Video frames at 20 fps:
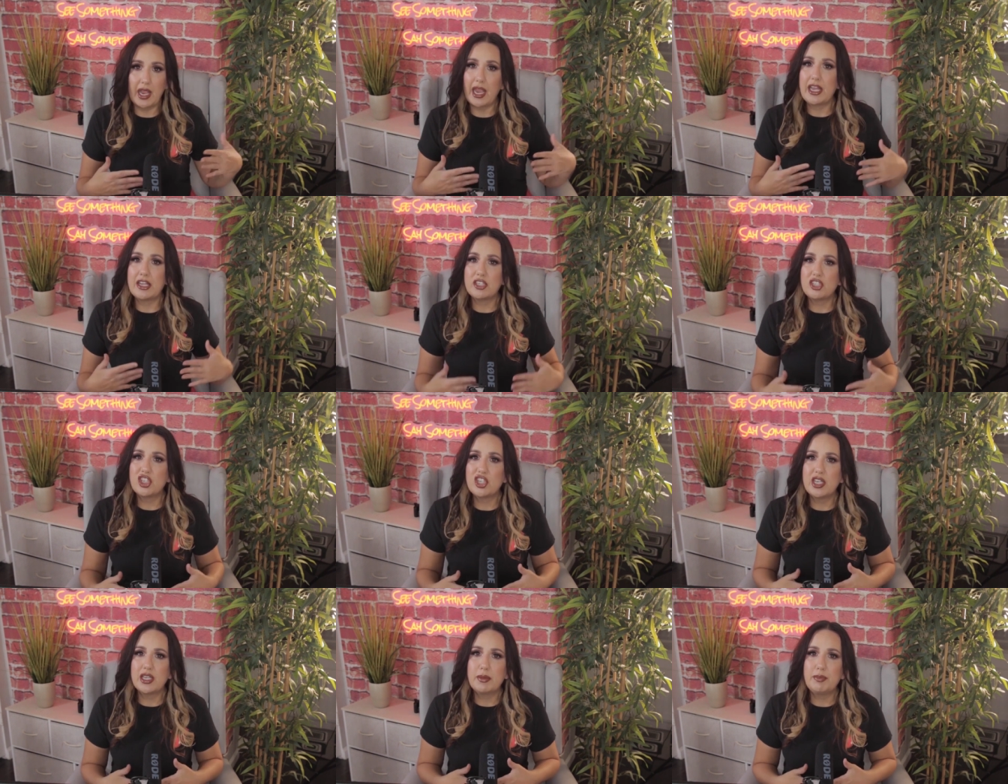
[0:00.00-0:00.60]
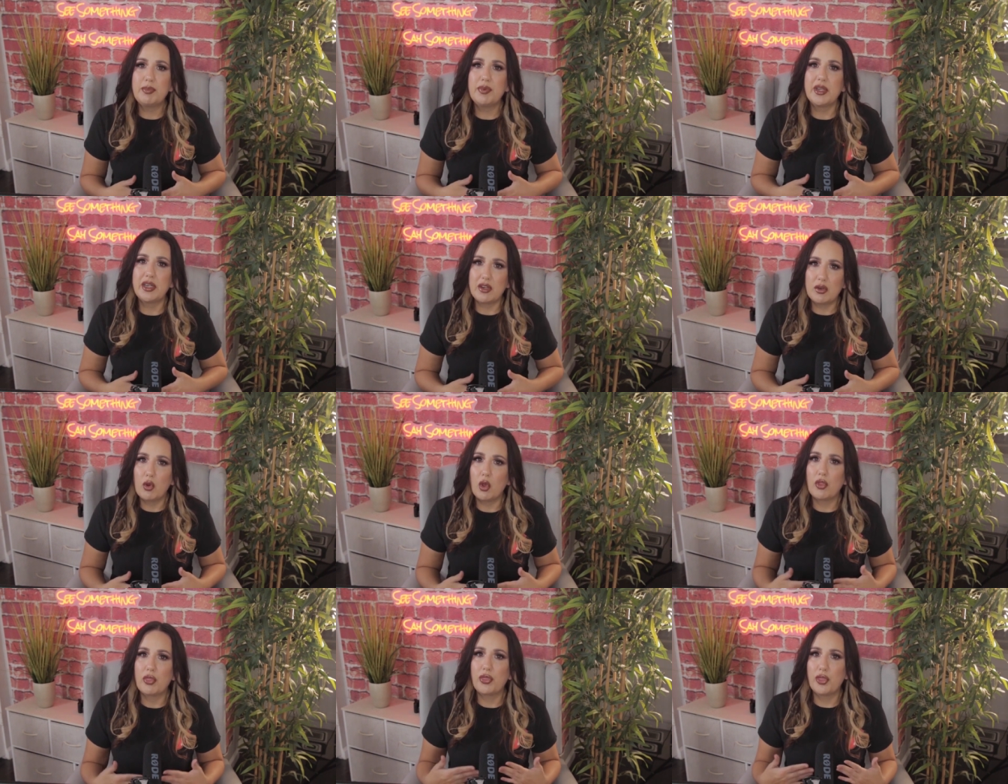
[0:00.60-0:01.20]
and she'd
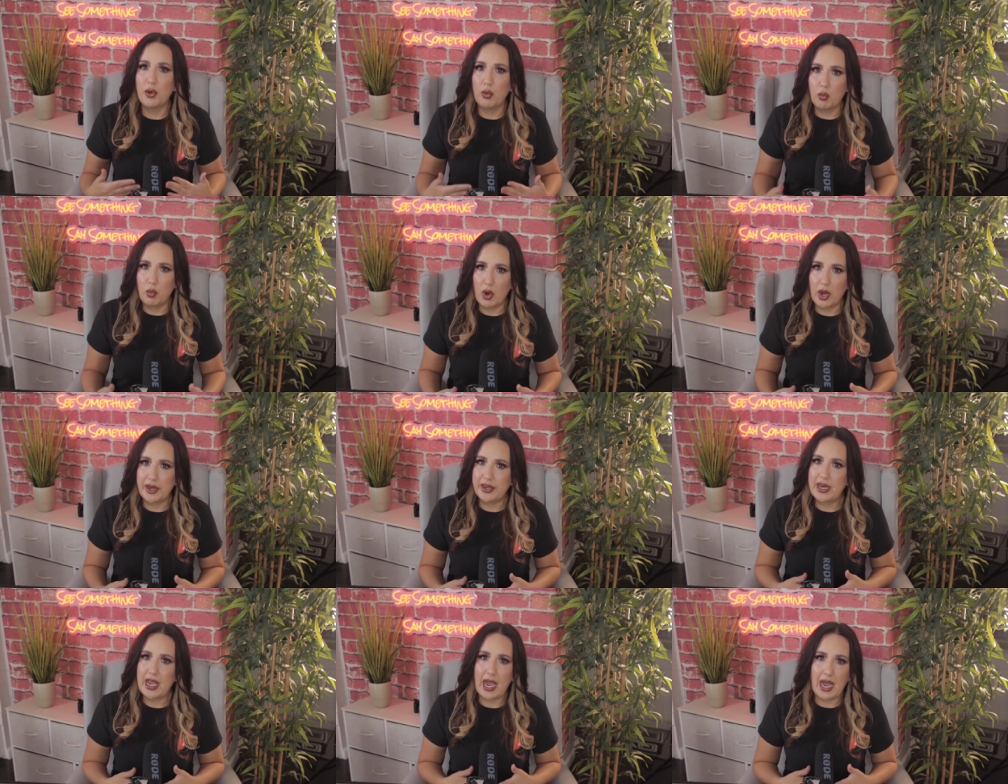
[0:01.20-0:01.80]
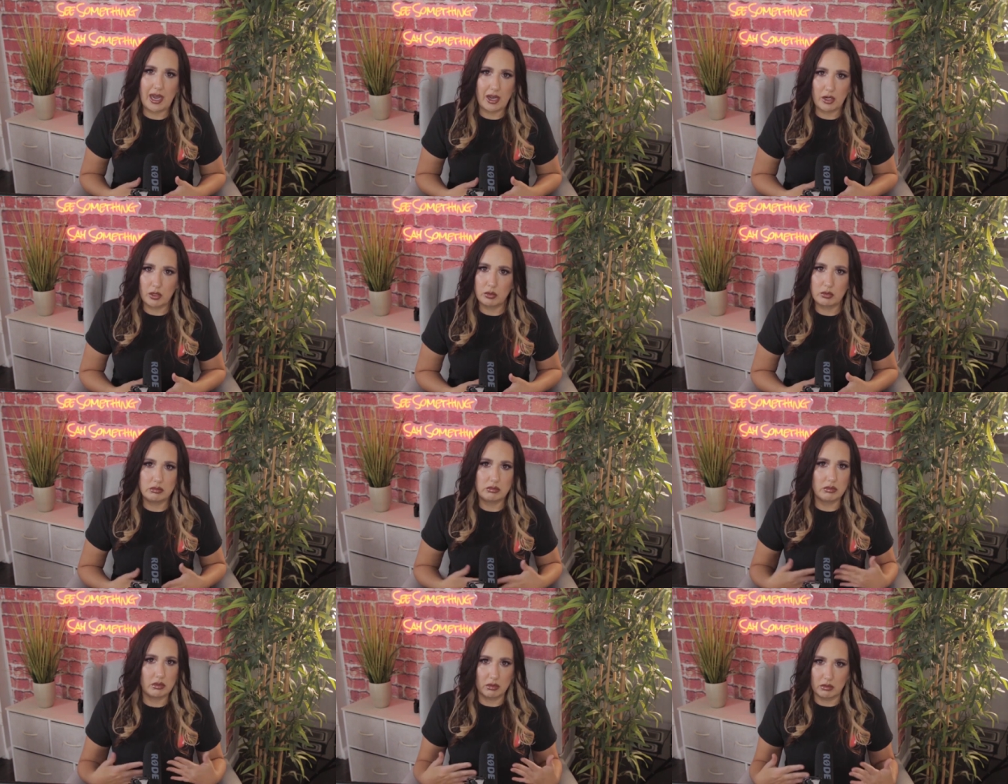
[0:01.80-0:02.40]
been the one
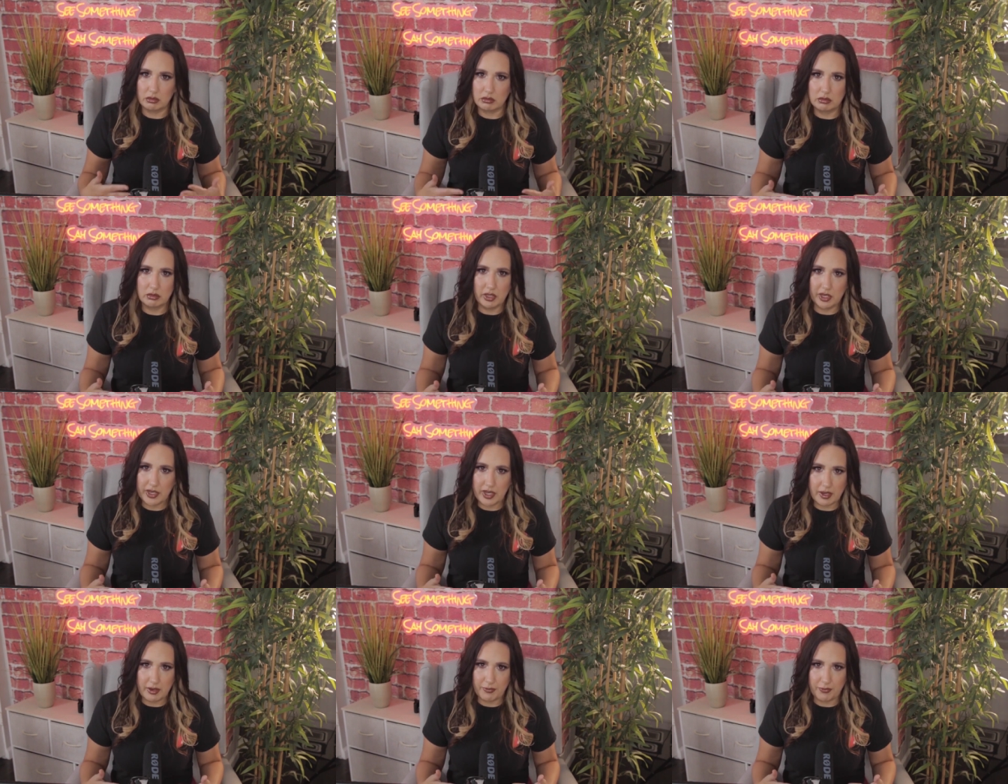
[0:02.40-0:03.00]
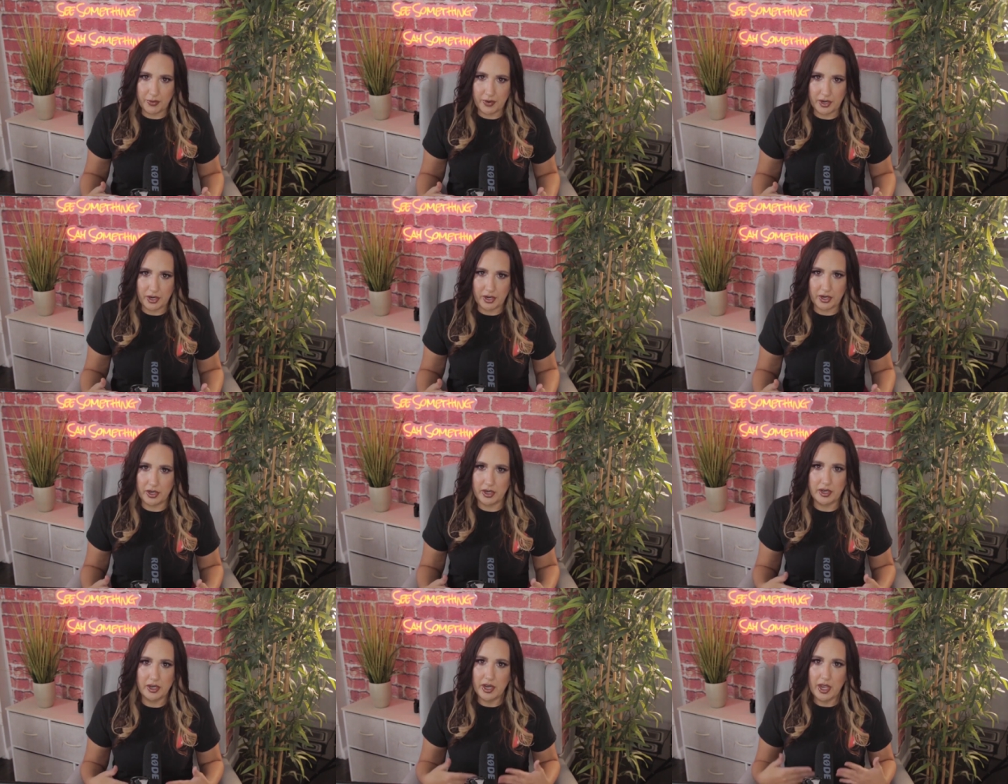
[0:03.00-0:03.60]
out looking for
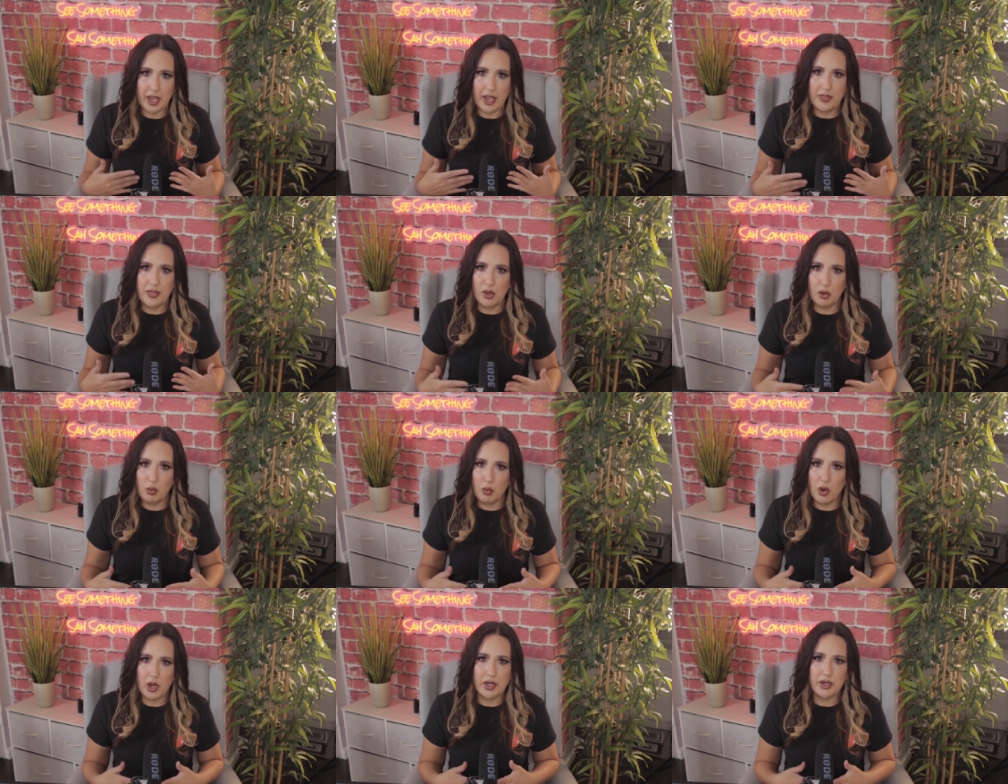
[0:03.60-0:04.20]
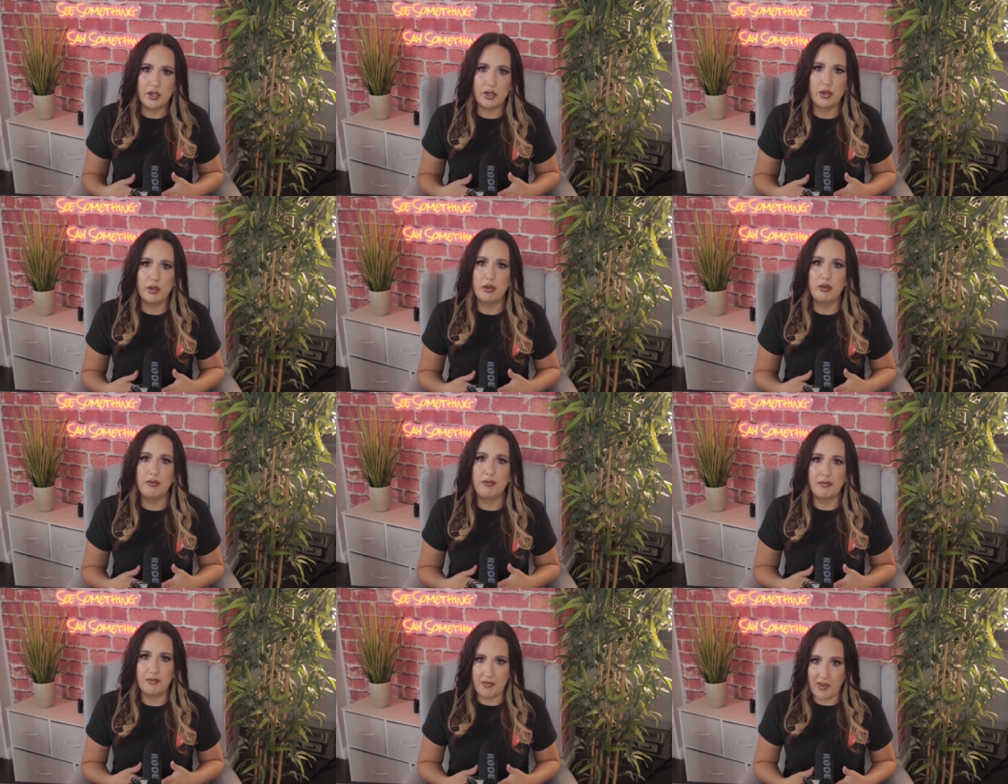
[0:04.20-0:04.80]
her and the one
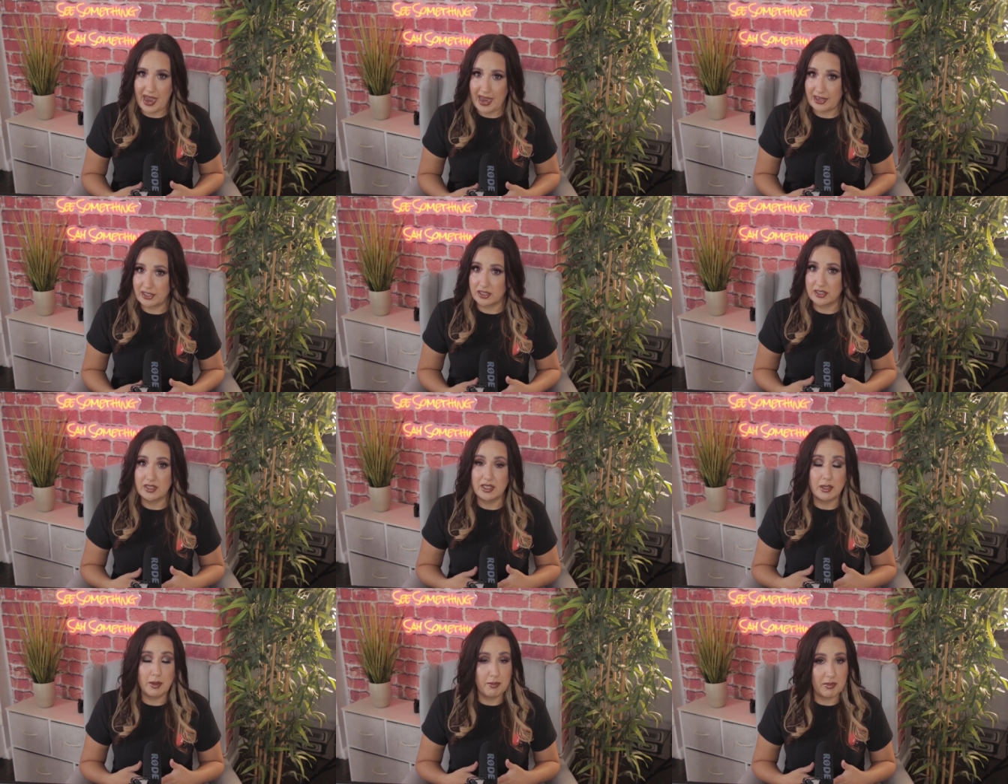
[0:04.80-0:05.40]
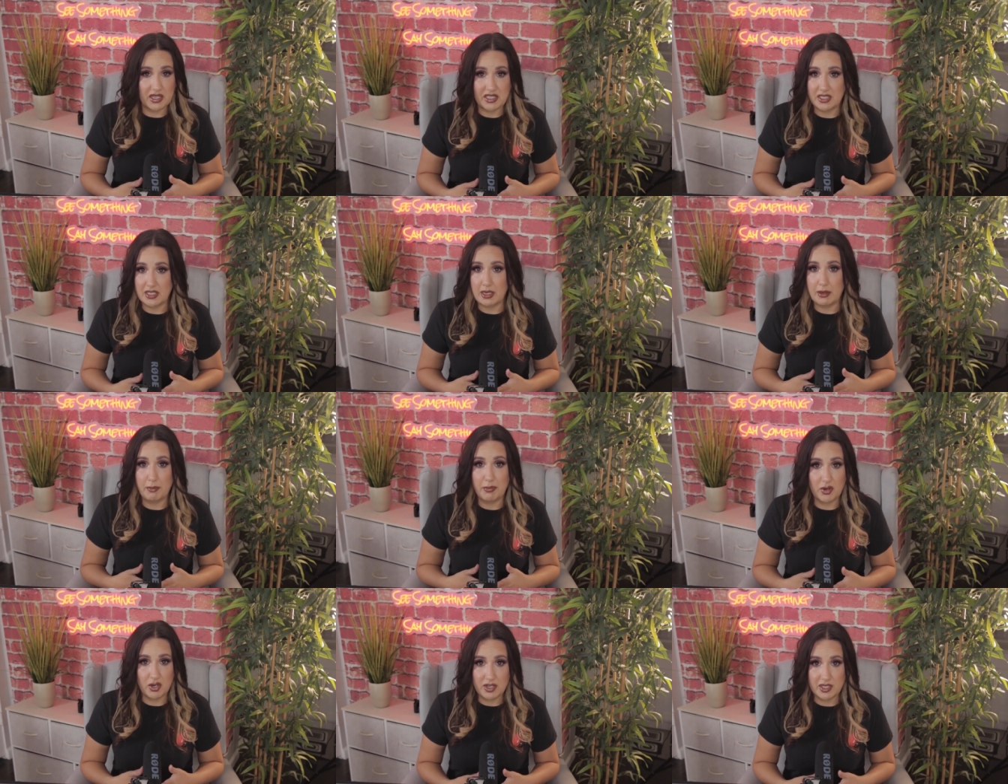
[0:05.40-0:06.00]
who filed the
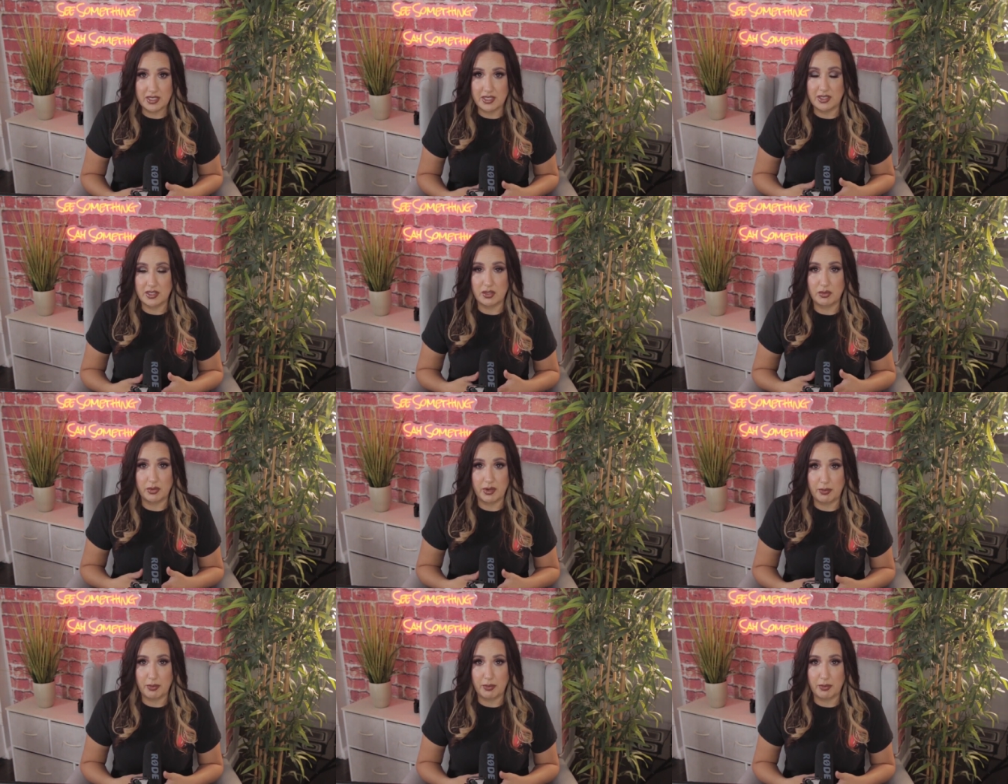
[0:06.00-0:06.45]
missing persons